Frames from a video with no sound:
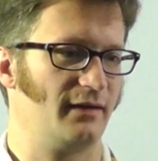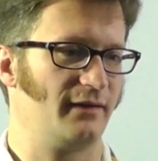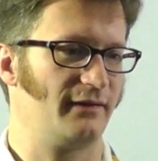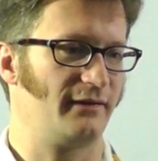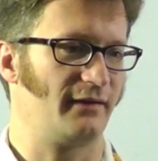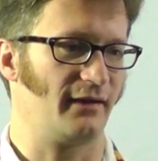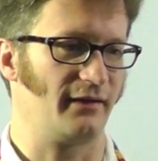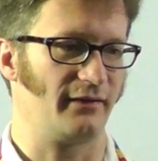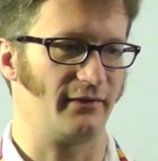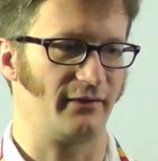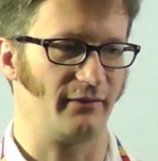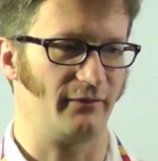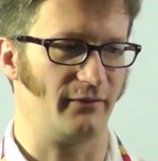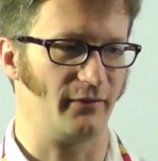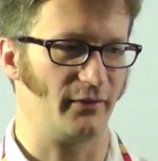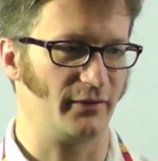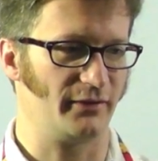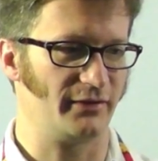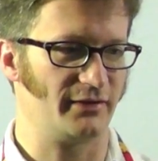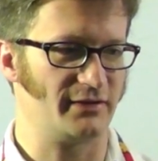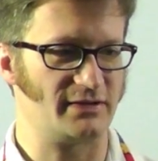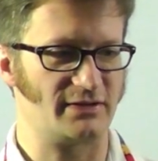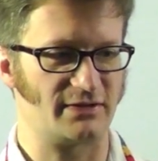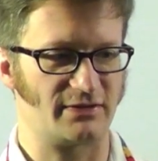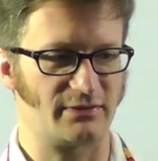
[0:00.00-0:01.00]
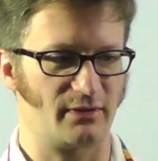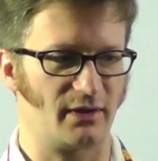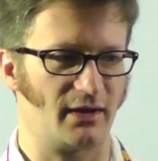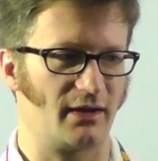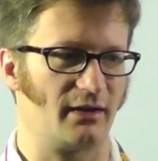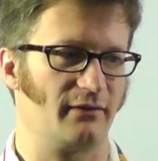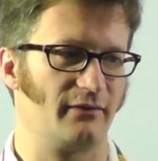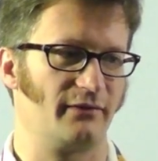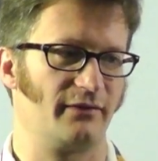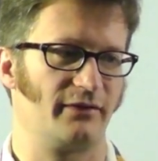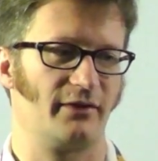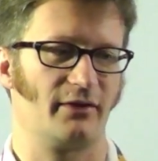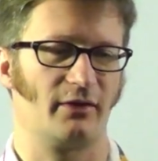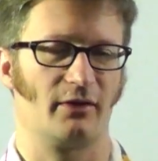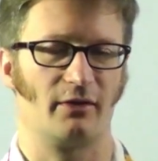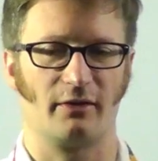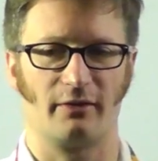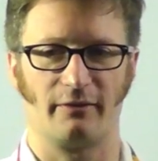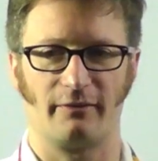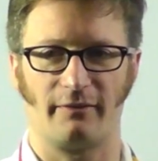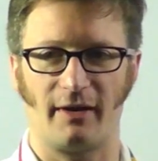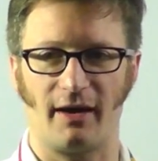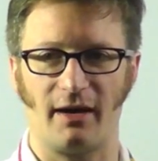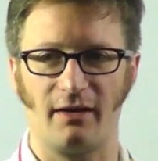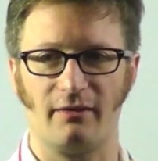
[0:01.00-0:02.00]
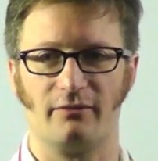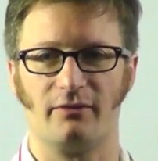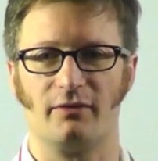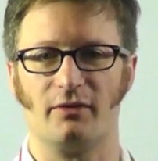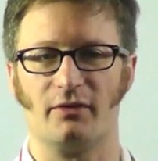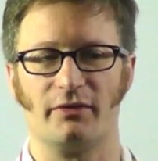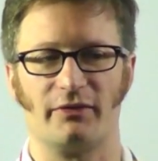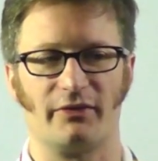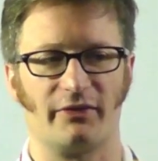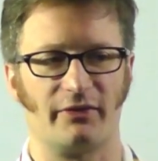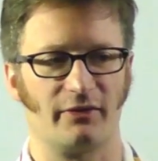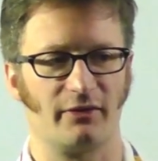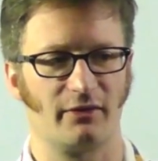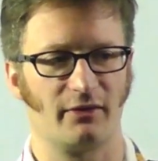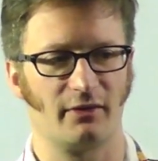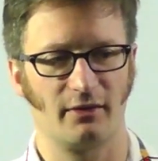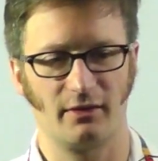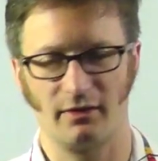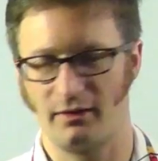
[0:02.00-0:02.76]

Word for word: this has a voltage swing of zero to five volts.